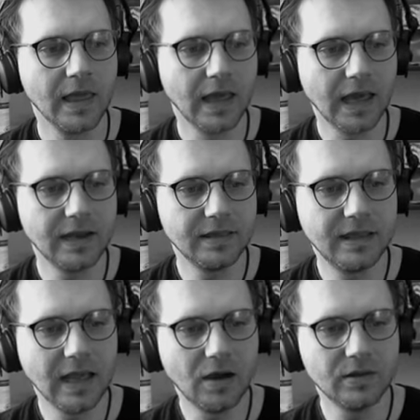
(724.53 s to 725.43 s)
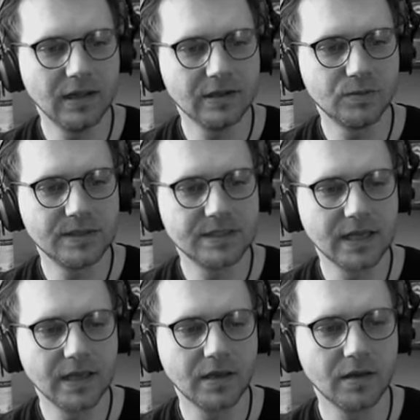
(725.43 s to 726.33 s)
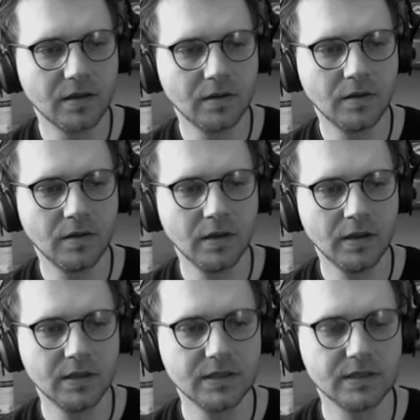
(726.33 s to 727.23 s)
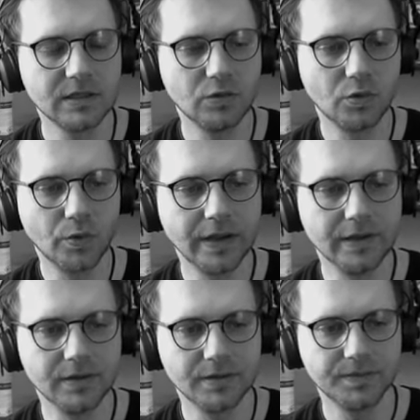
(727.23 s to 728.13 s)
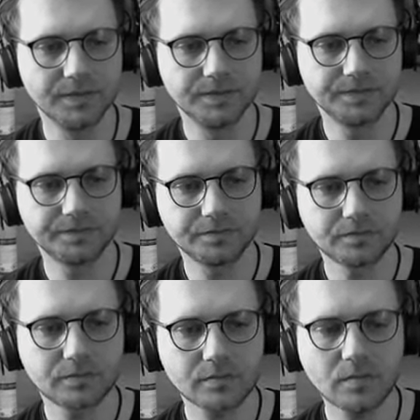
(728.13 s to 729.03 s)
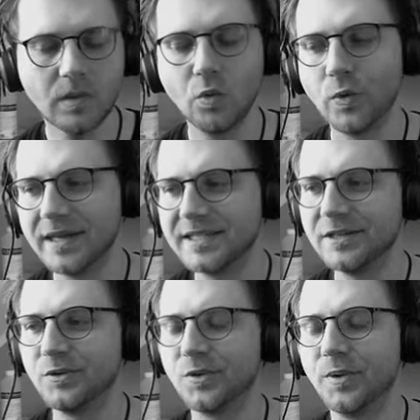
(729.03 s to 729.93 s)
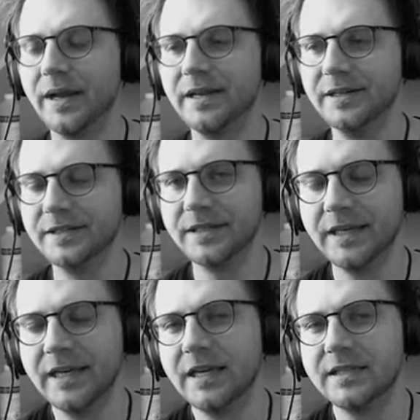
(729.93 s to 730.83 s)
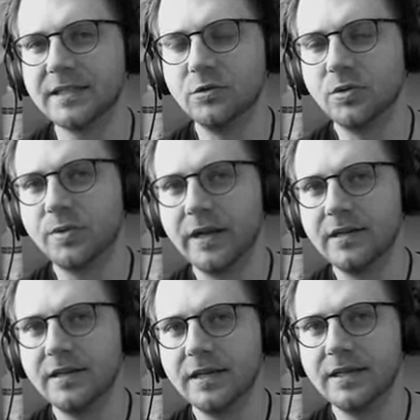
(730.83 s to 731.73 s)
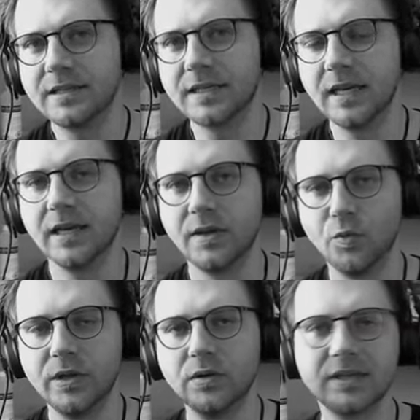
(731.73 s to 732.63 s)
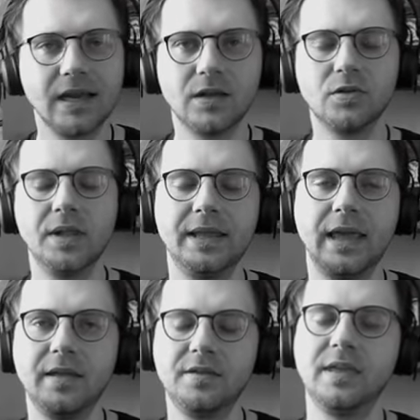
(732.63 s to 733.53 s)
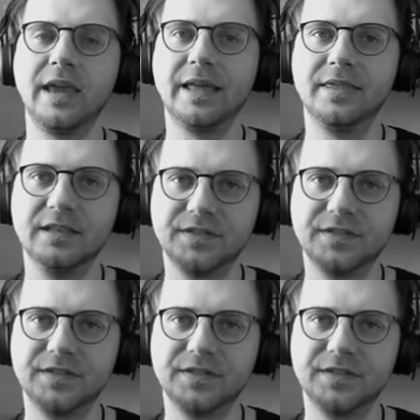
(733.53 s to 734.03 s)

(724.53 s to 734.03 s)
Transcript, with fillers: And at the outlet we say zeroGradient. Why zeroGradient? zeroGradient is we don't calculate anything at these